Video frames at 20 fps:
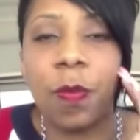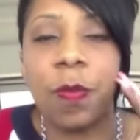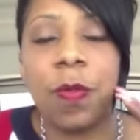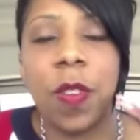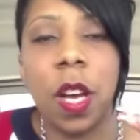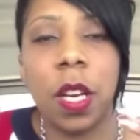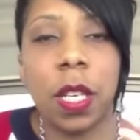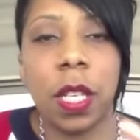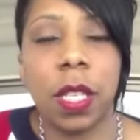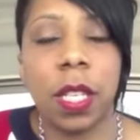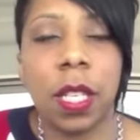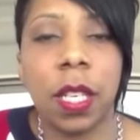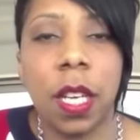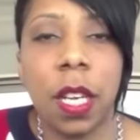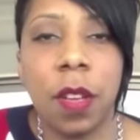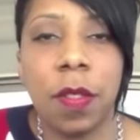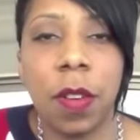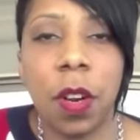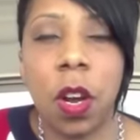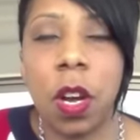Funky
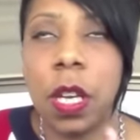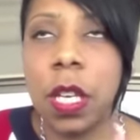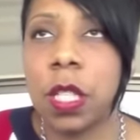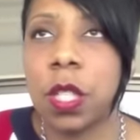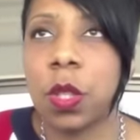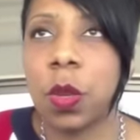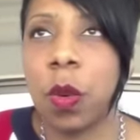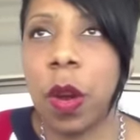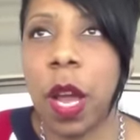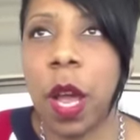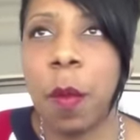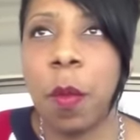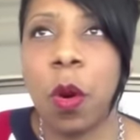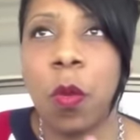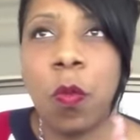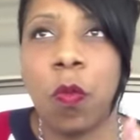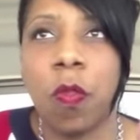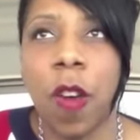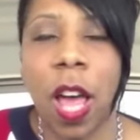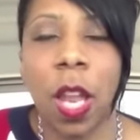Denever on Instagram
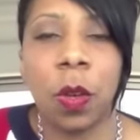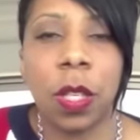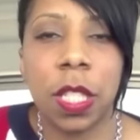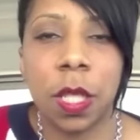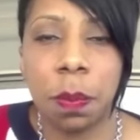or follow